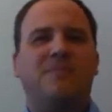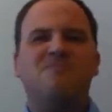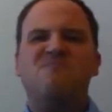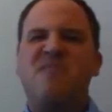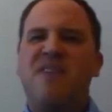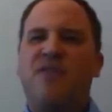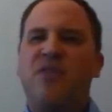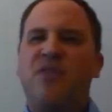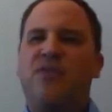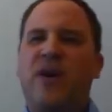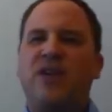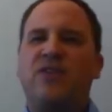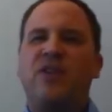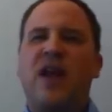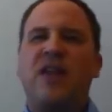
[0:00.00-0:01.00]
If you
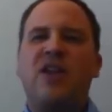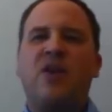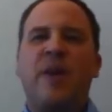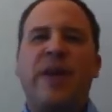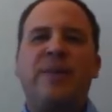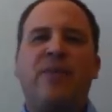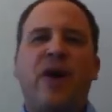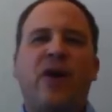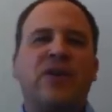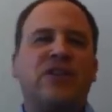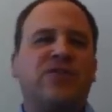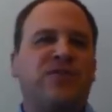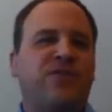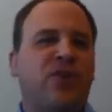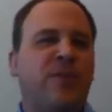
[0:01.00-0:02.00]
find you're not making progress
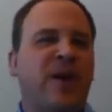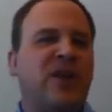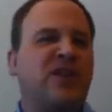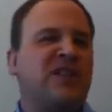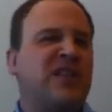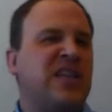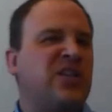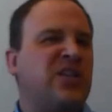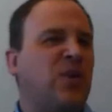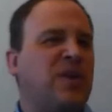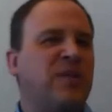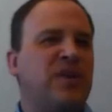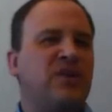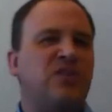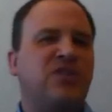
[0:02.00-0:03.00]
for about, say, 20
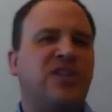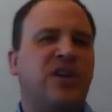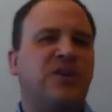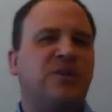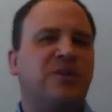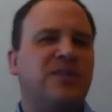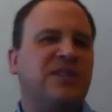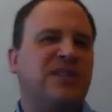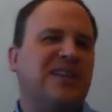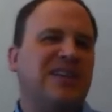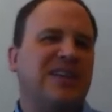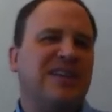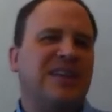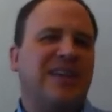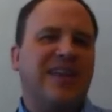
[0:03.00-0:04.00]
minutes or so,
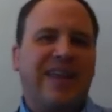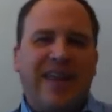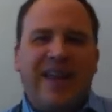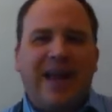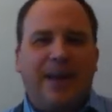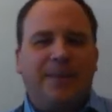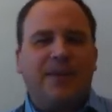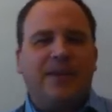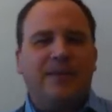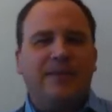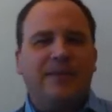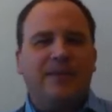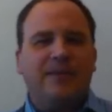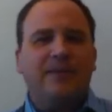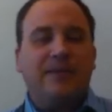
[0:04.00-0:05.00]
get up.
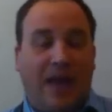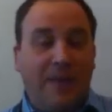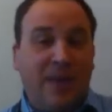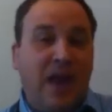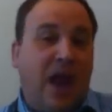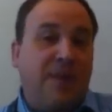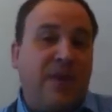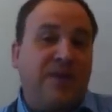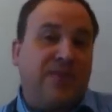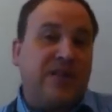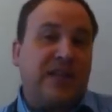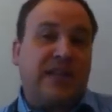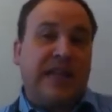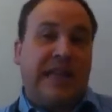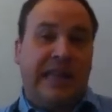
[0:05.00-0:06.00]
I mean
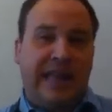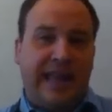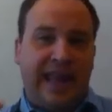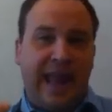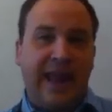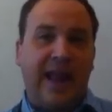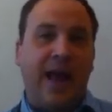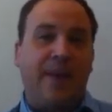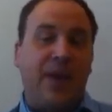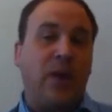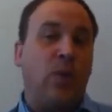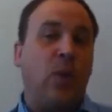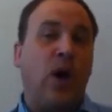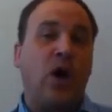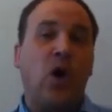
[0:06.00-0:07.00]
physically, get up and
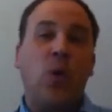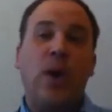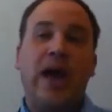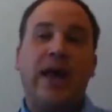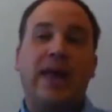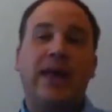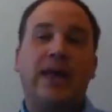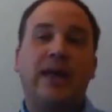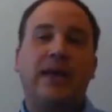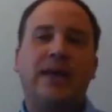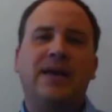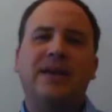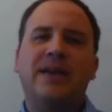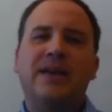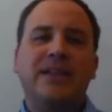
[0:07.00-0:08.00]
walk away.
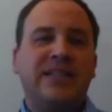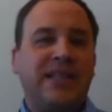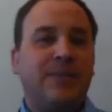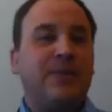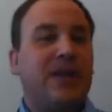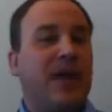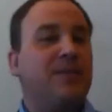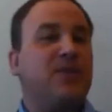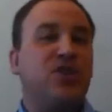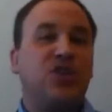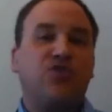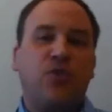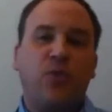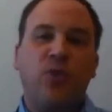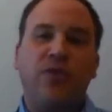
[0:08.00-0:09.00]
Sometimes just
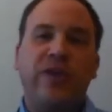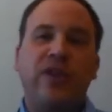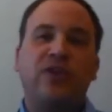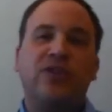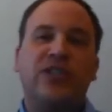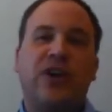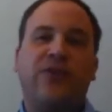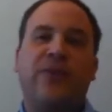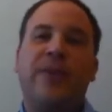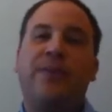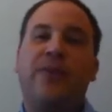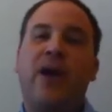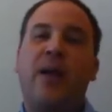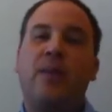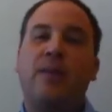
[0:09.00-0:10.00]
removing yourself from the
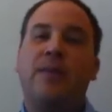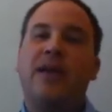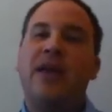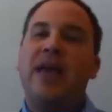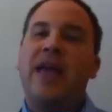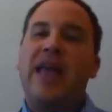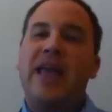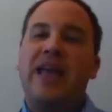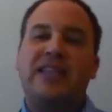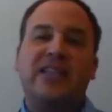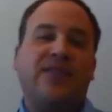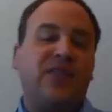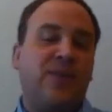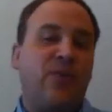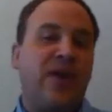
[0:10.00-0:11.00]
problem is
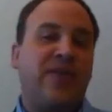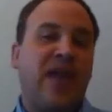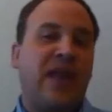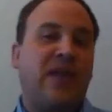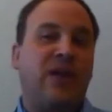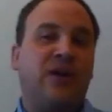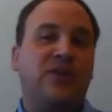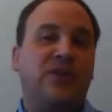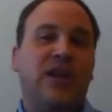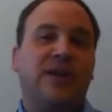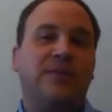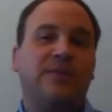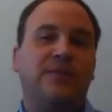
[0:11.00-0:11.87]
enough to break that logjam.